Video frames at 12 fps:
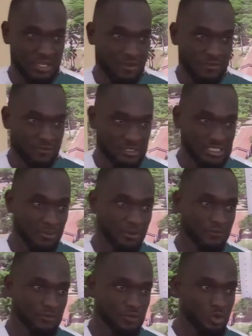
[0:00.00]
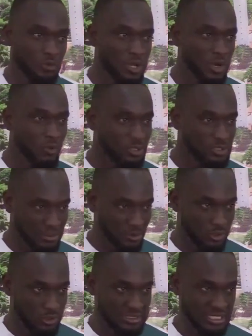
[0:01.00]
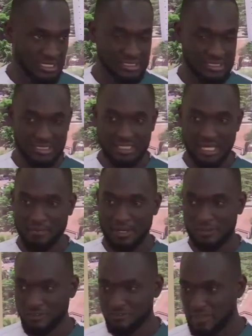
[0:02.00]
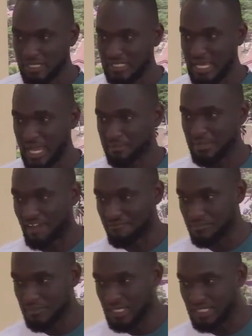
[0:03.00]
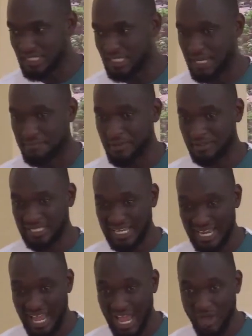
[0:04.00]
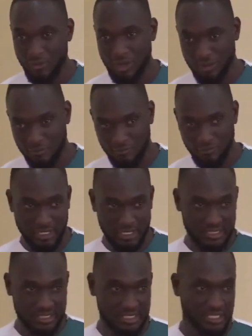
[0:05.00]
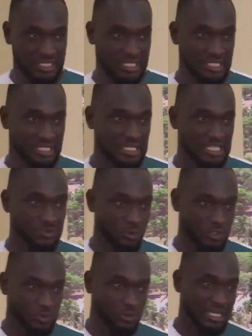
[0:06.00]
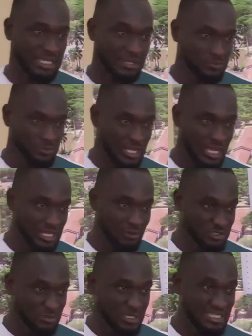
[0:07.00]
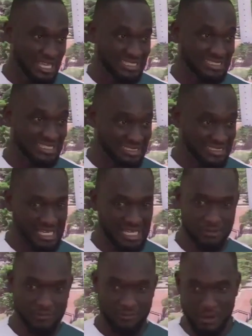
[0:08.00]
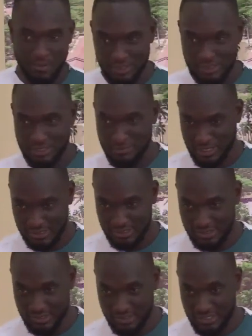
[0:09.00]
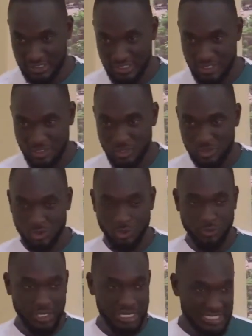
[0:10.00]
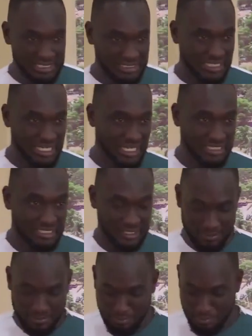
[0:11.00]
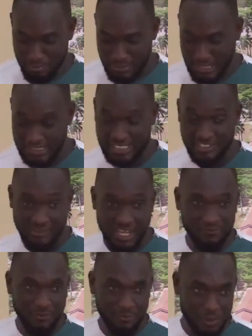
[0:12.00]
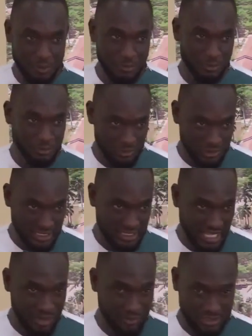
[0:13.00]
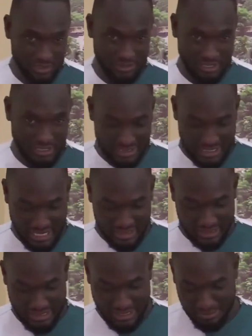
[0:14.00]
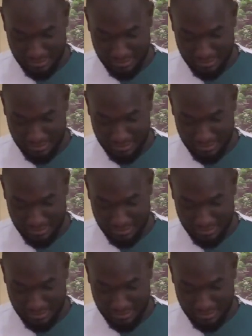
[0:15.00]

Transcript: For some of you who may want some context, the amount of money I may have made in about an hour of work is what, when I came to Ghana, was making as a salary for about a month. So realistically, it is fine for people to think I was crazy at the time.